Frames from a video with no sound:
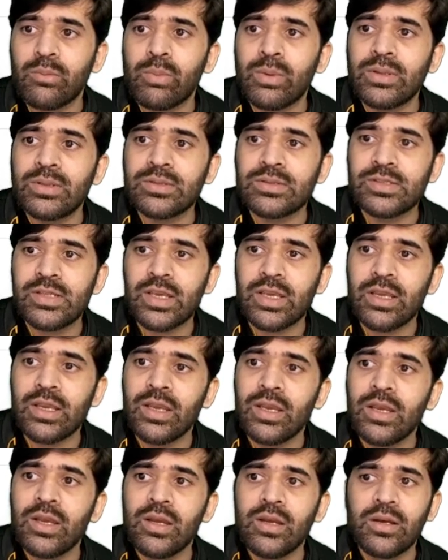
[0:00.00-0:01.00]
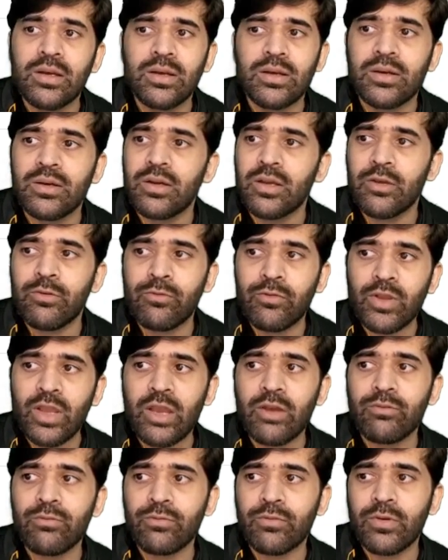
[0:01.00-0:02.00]
it will say if we
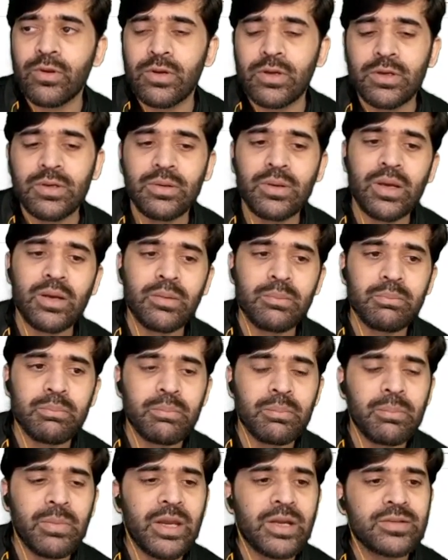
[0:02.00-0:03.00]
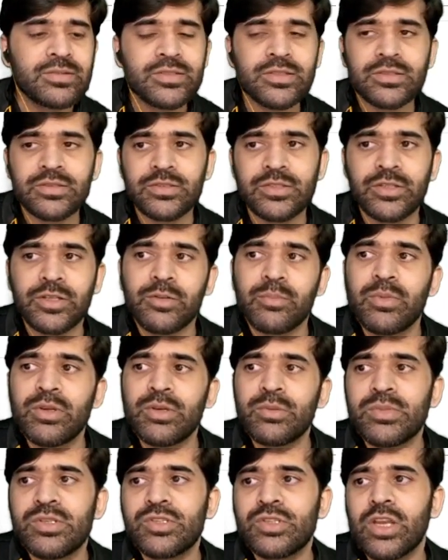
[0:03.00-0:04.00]
have made certain
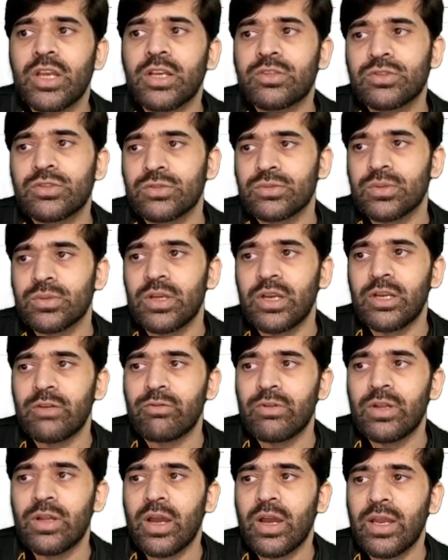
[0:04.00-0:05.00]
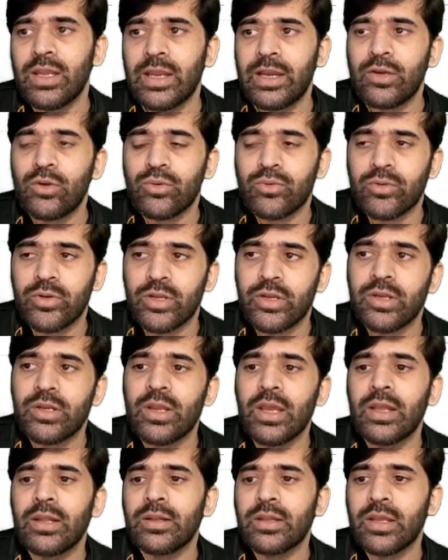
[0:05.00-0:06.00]
mistakes, so it will highlight over
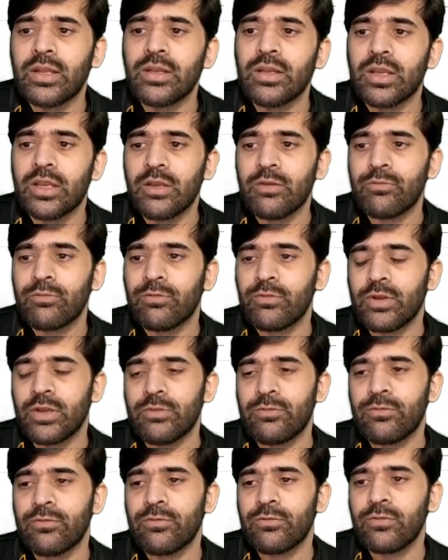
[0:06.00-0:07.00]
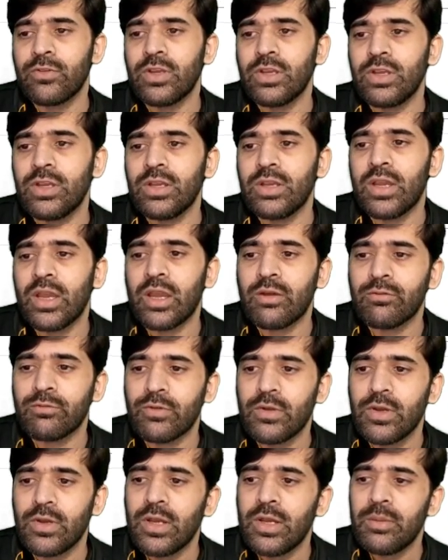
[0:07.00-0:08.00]
here, and then if we have
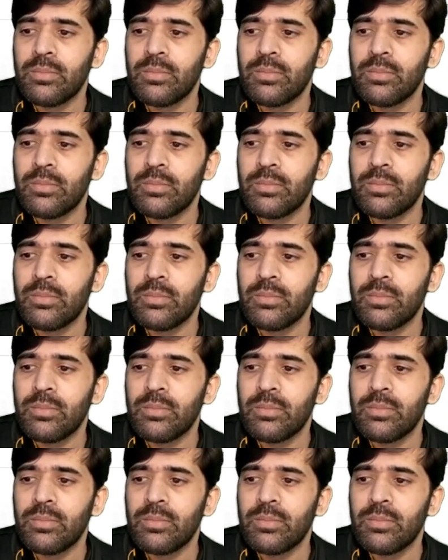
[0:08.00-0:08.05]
